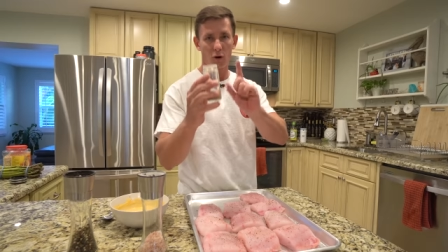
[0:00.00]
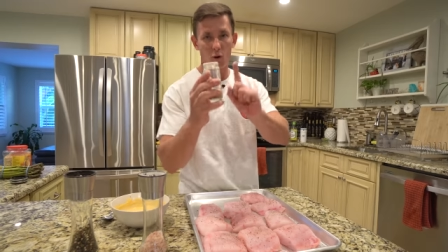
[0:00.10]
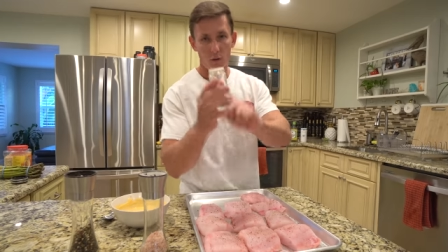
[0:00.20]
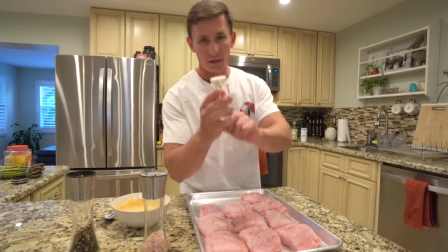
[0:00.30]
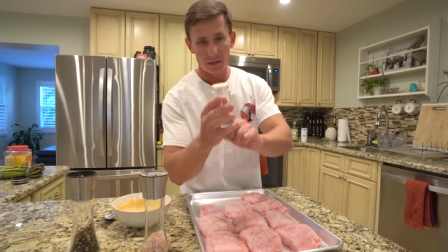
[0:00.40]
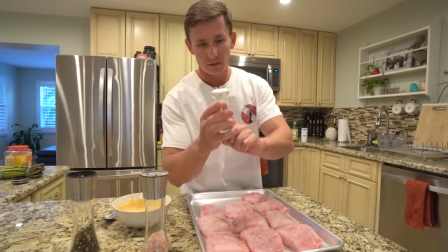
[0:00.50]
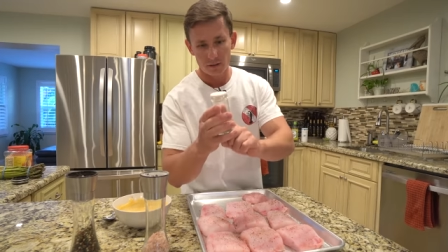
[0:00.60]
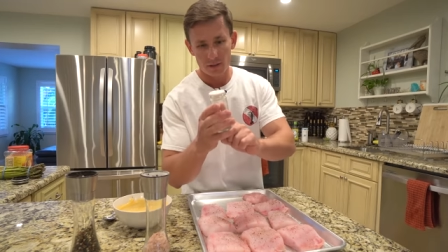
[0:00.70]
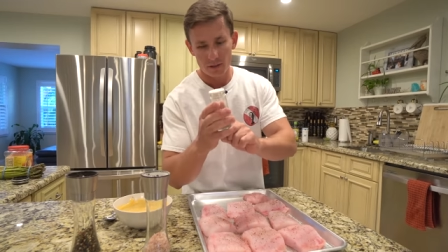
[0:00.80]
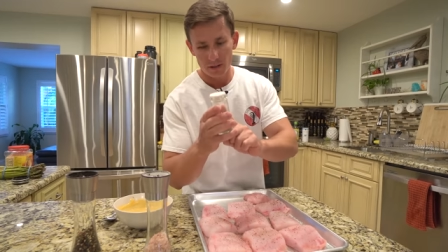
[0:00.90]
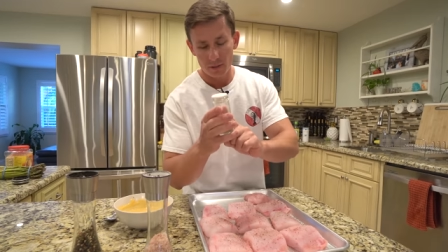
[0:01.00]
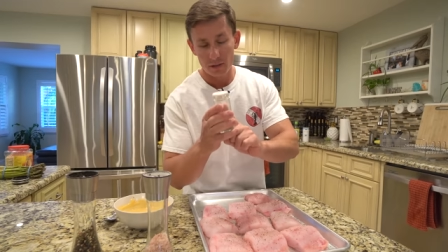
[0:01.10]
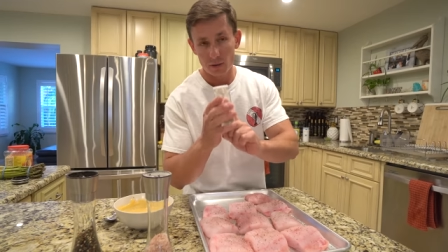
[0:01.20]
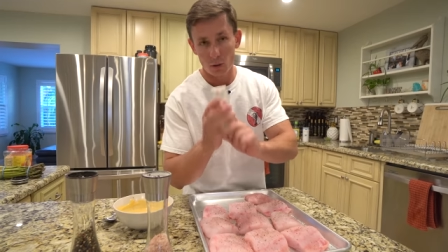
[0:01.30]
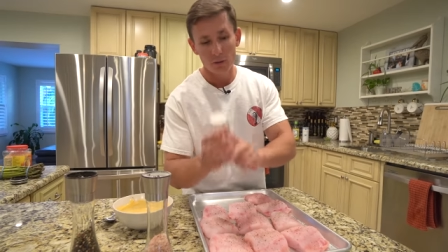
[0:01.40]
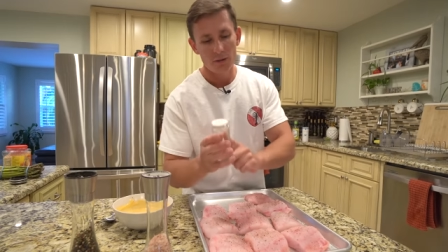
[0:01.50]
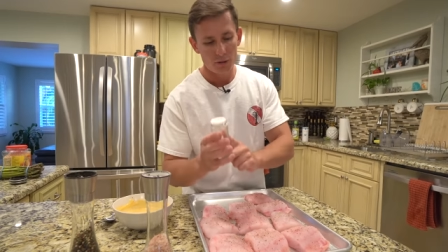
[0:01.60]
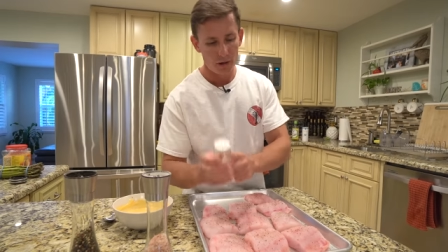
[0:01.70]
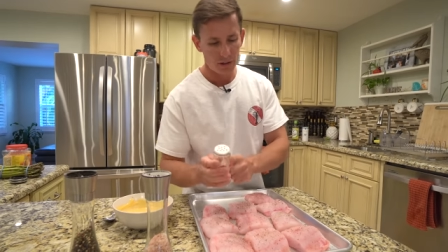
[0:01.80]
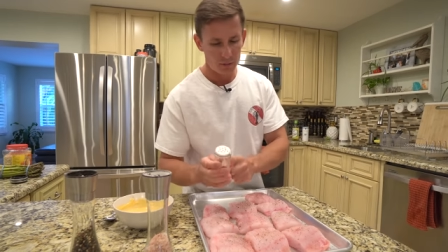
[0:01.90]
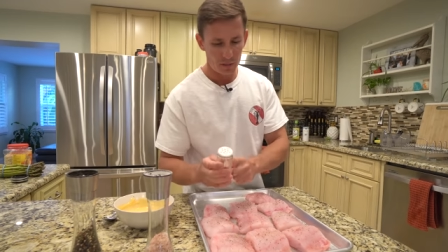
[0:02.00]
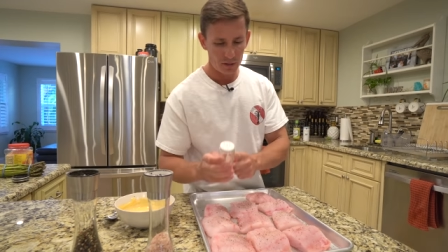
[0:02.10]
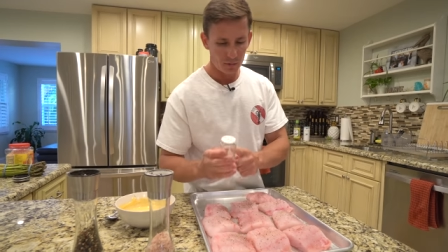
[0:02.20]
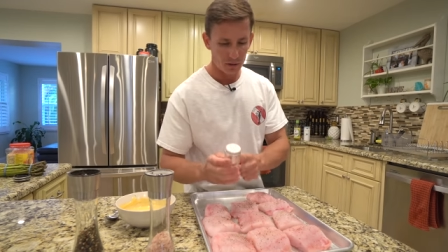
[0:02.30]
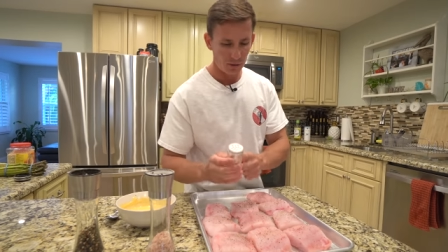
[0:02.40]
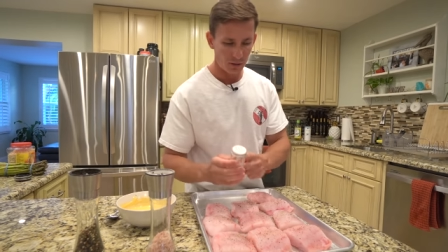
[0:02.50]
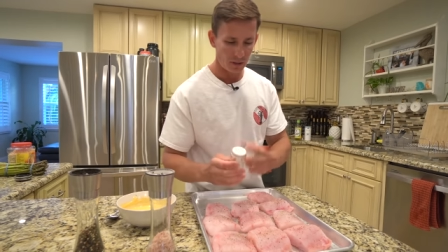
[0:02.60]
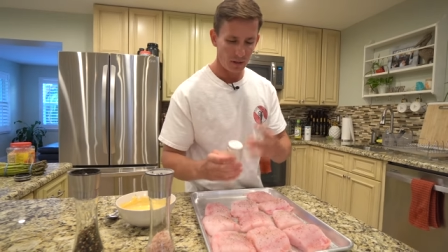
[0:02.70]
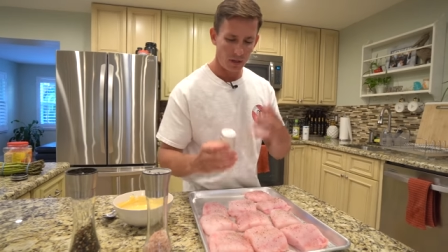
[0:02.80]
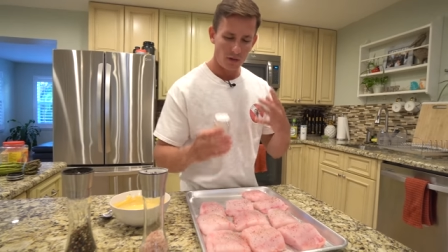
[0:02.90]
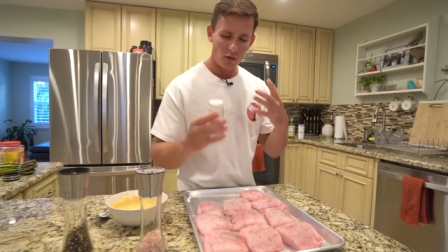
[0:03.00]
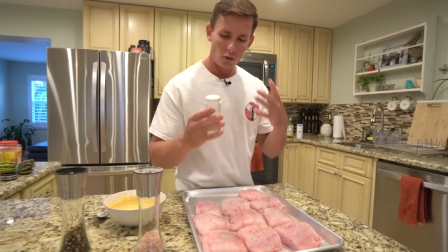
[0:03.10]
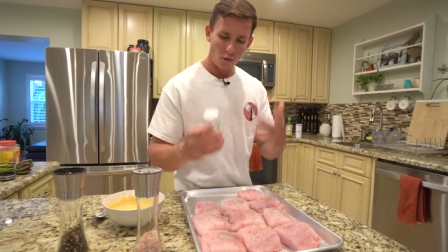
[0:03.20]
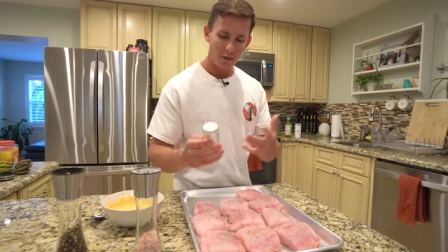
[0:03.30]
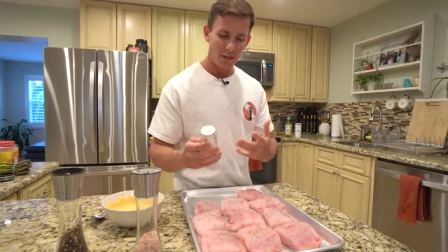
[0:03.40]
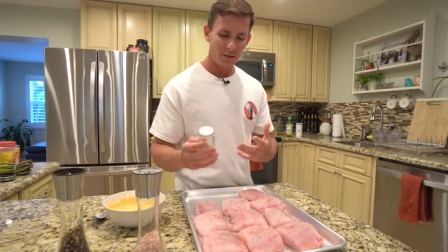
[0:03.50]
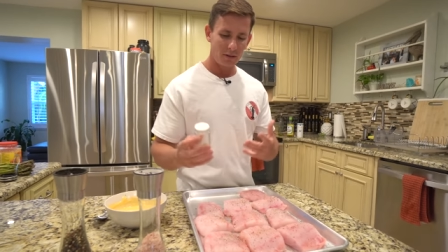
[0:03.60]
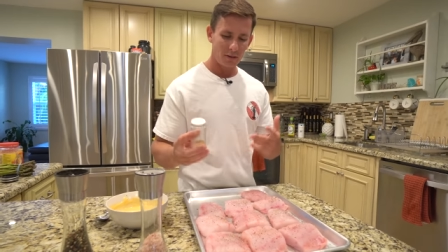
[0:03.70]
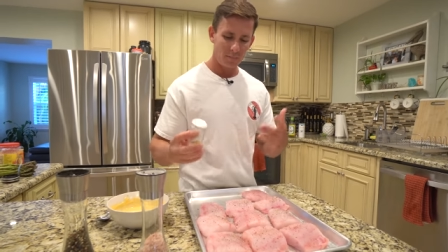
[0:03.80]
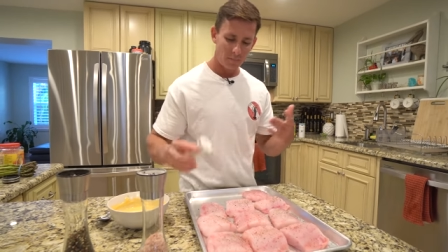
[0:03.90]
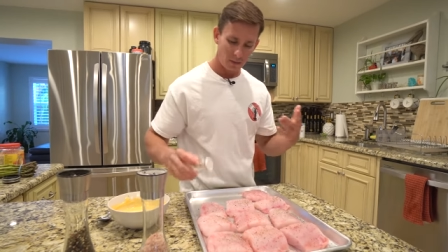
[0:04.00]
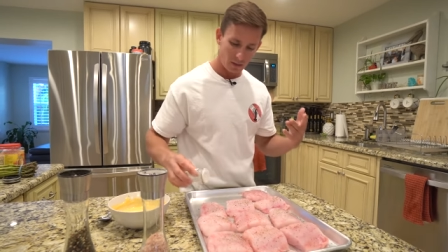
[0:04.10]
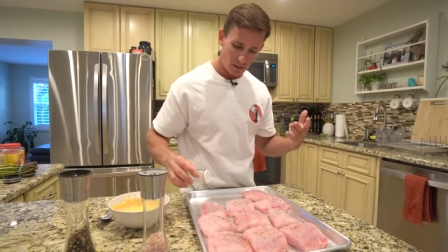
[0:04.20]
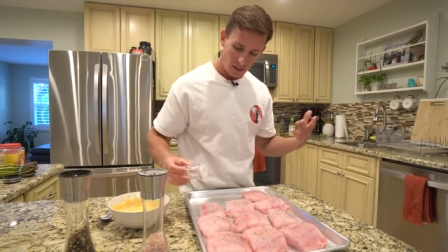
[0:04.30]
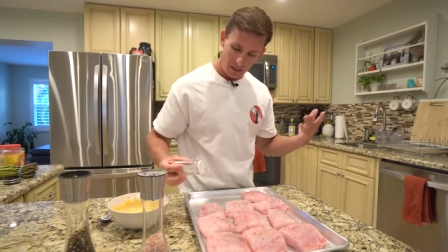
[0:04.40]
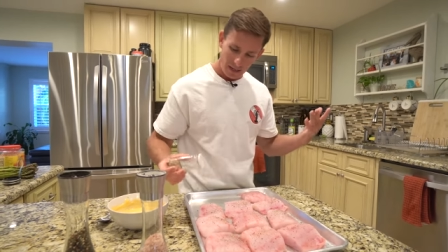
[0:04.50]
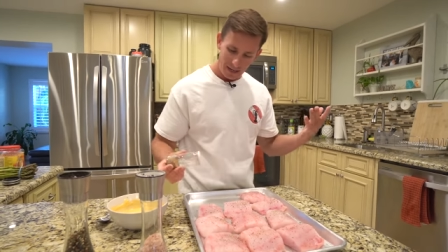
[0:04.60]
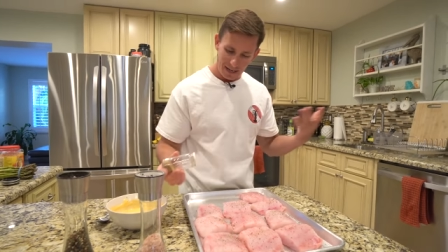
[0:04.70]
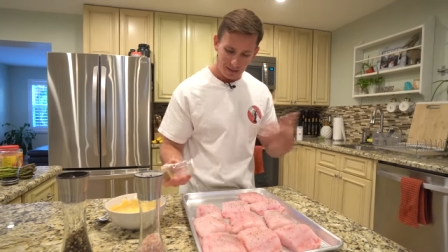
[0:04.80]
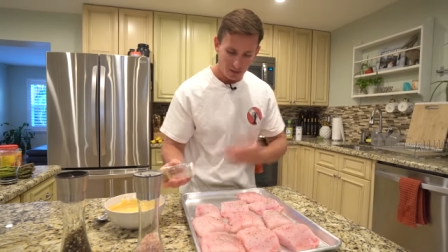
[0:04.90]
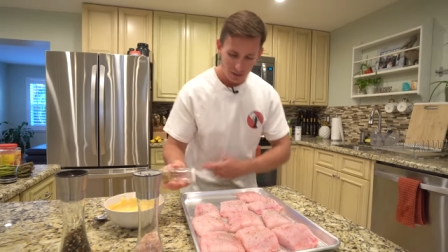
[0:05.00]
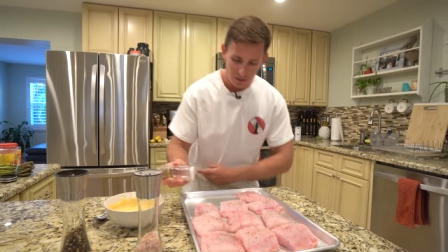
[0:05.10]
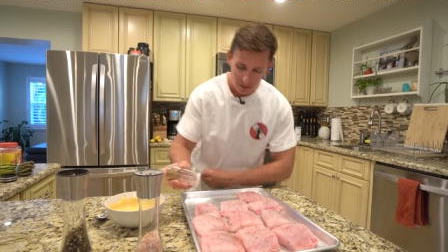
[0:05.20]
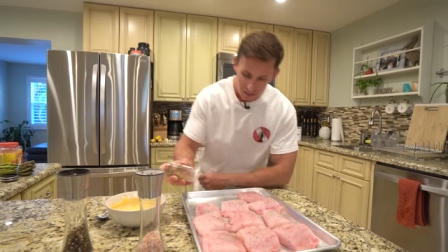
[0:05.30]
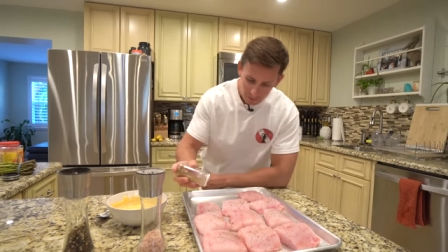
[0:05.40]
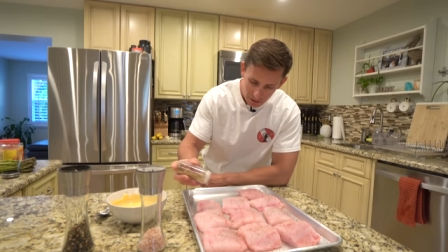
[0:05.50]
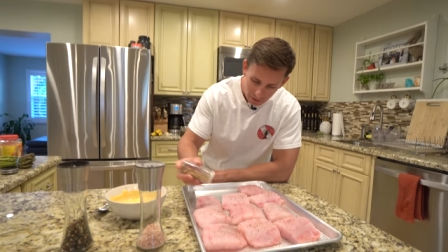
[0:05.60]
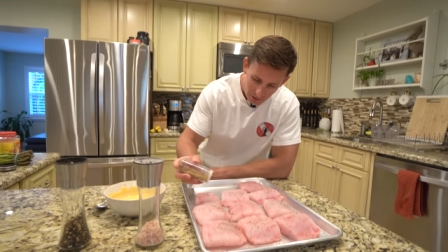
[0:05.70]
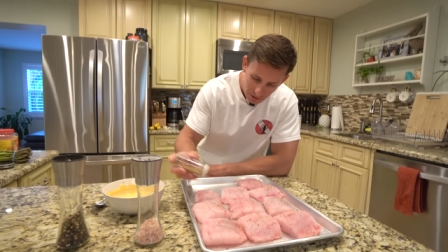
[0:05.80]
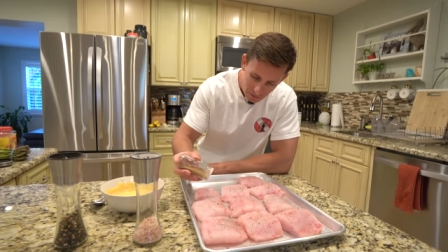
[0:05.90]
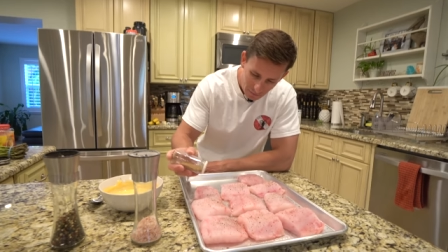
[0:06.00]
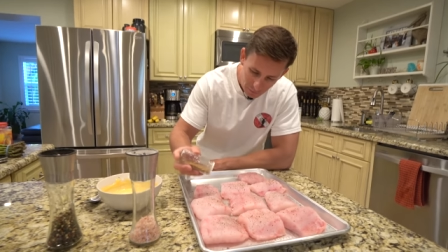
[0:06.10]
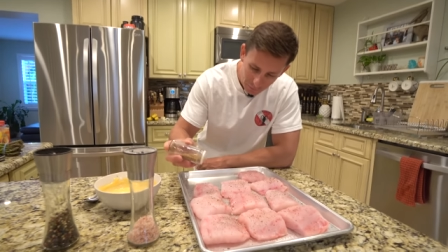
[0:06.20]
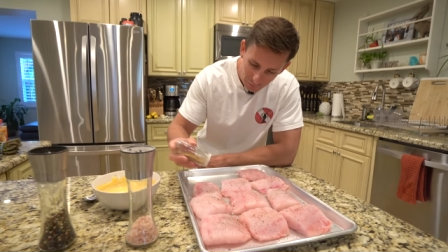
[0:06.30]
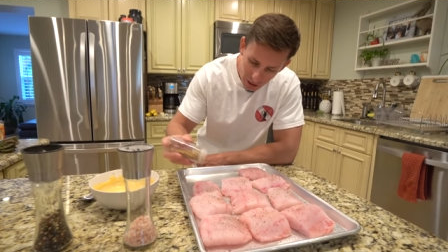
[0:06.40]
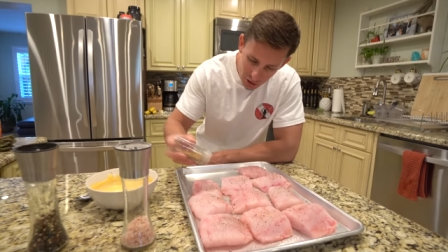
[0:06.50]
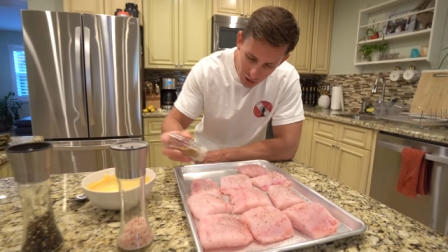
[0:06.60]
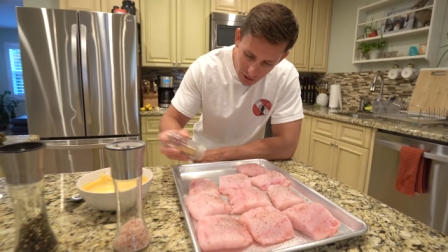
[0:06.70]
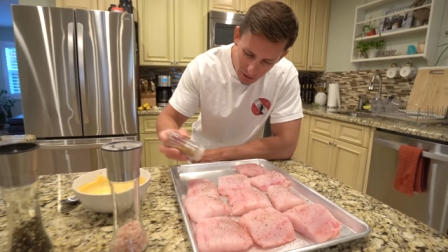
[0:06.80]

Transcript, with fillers: Coriander is gonna be the only dry spice we're using. Coriander, it's just a very fresh,